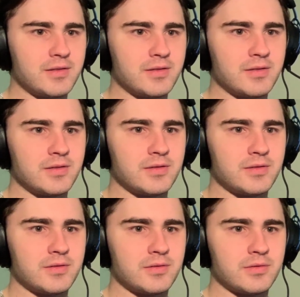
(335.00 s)

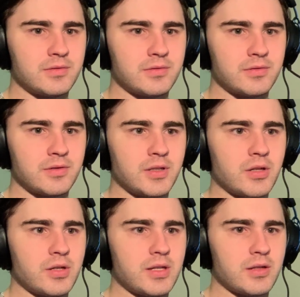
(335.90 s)

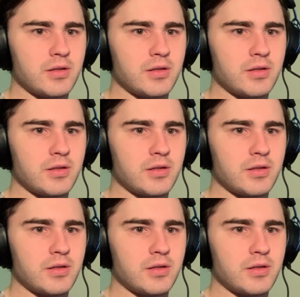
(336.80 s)
(no one is talking)